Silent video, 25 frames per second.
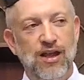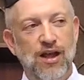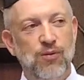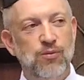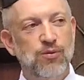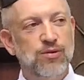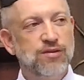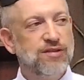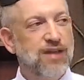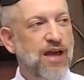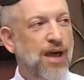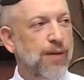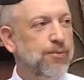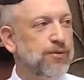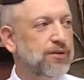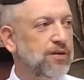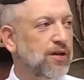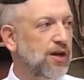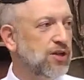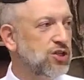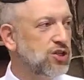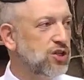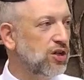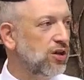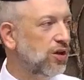And we're
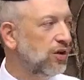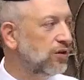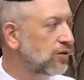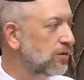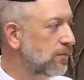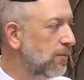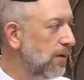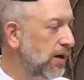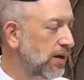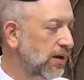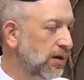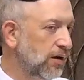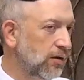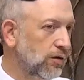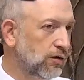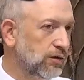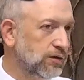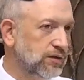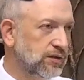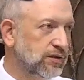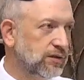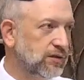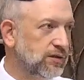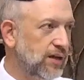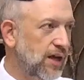sabotaging and undermining our own
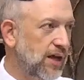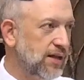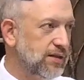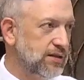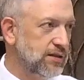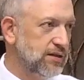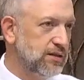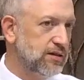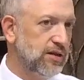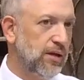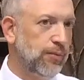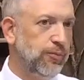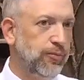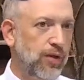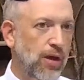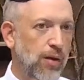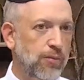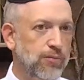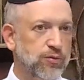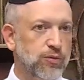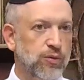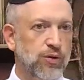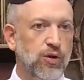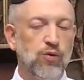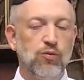success, and
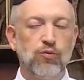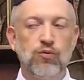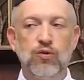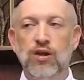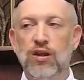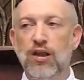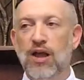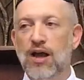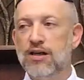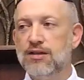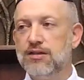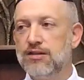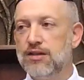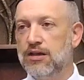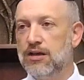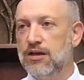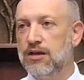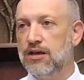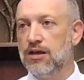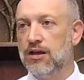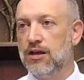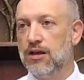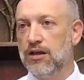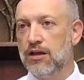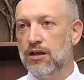sometimes we don't realize it
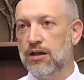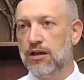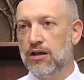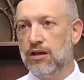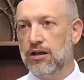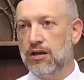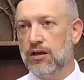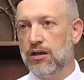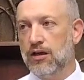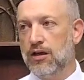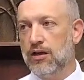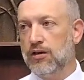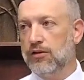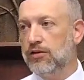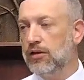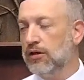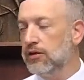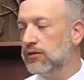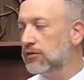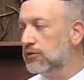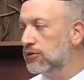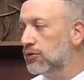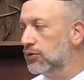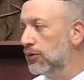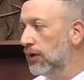until
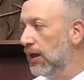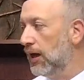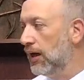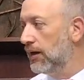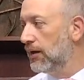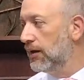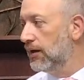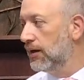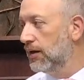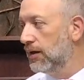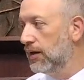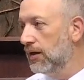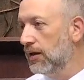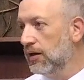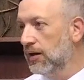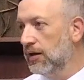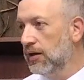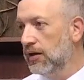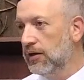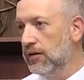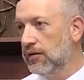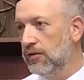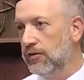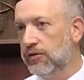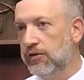it's too late,
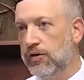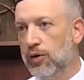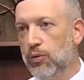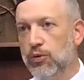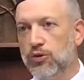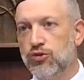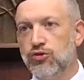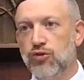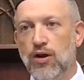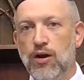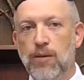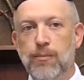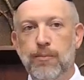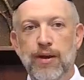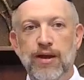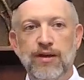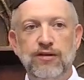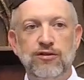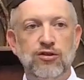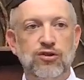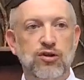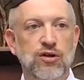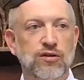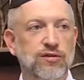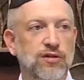until we're trying to
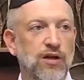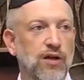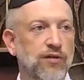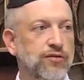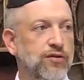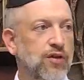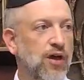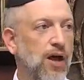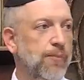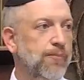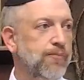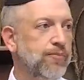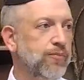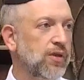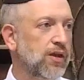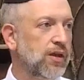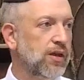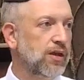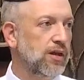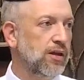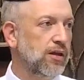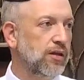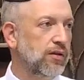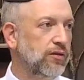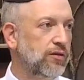bandage ourselves up,
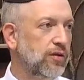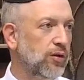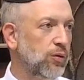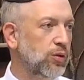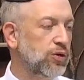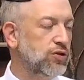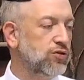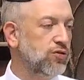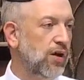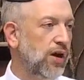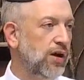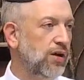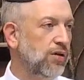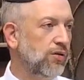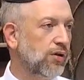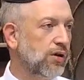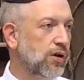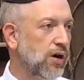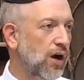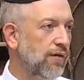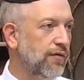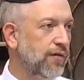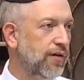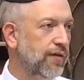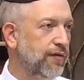until we're trying to
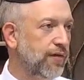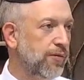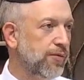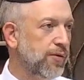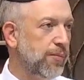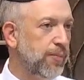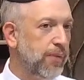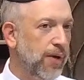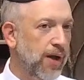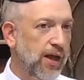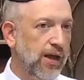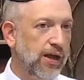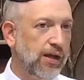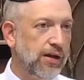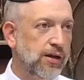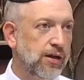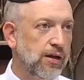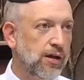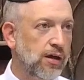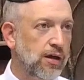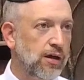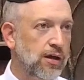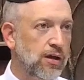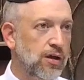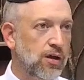recover from the pain
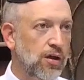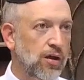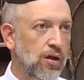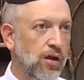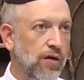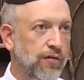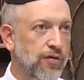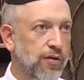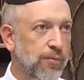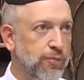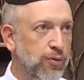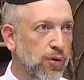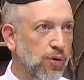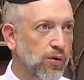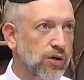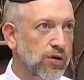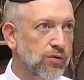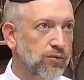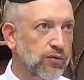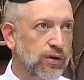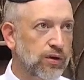of the broken